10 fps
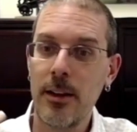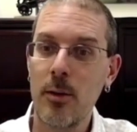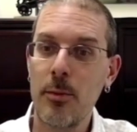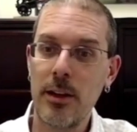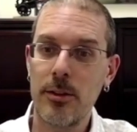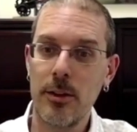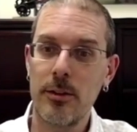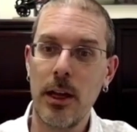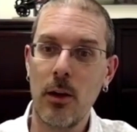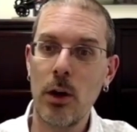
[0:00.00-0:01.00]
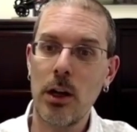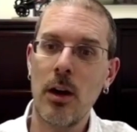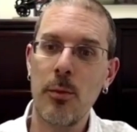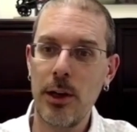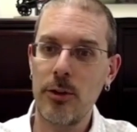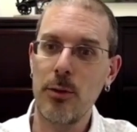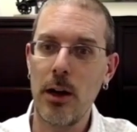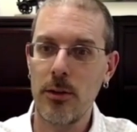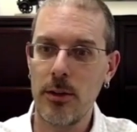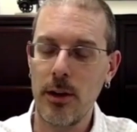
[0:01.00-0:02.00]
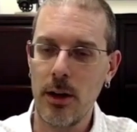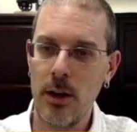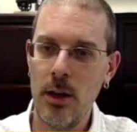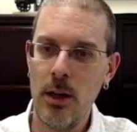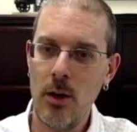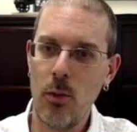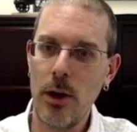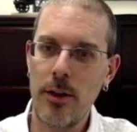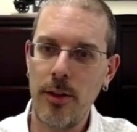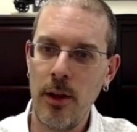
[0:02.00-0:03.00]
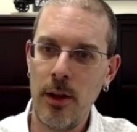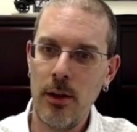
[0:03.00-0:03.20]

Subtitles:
They're basically saying what companies are out there with